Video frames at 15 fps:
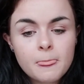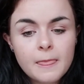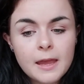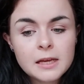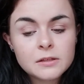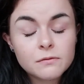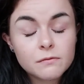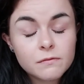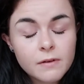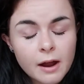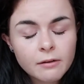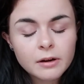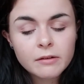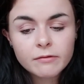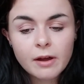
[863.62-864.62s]
is
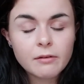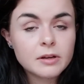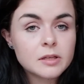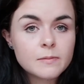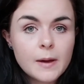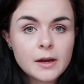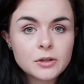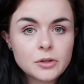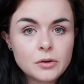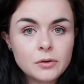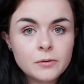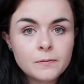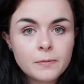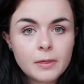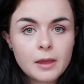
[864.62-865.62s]
very
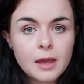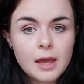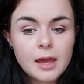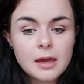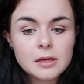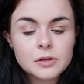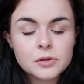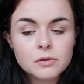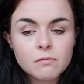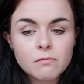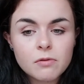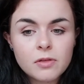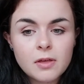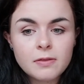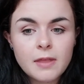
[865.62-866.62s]
special. It is
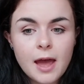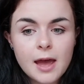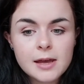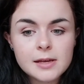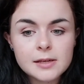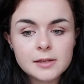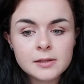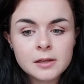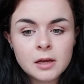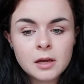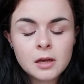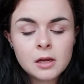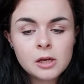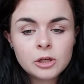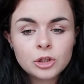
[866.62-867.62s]
something that has
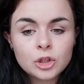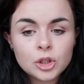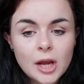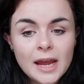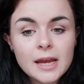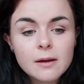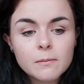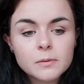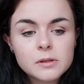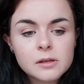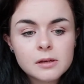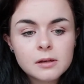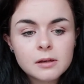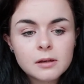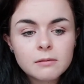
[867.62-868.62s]

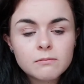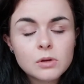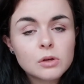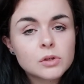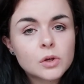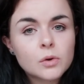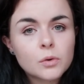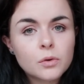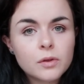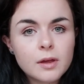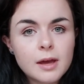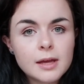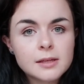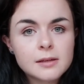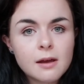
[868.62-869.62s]
shaped musical
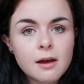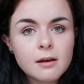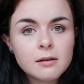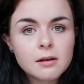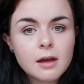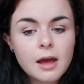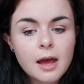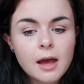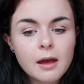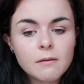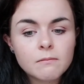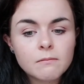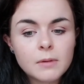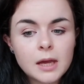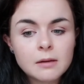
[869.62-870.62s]
theatre
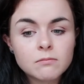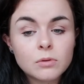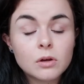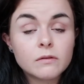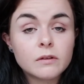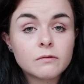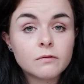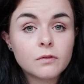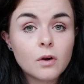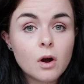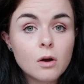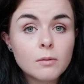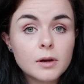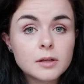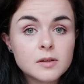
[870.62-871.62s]
in moving
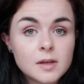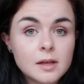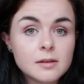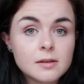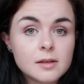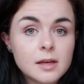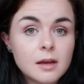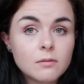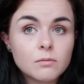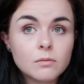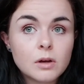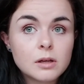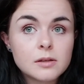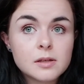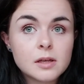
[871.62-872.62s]
forward since it
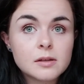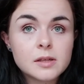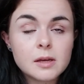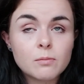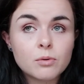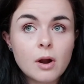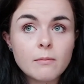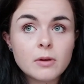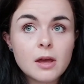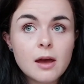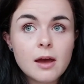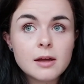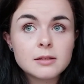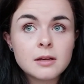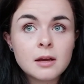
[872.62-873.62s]

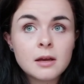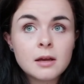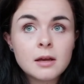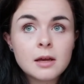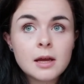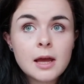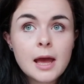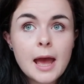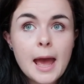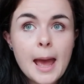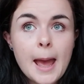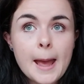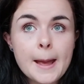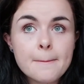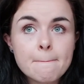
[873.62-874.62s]
premiered,
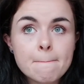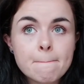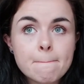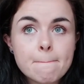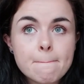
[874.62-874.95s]
and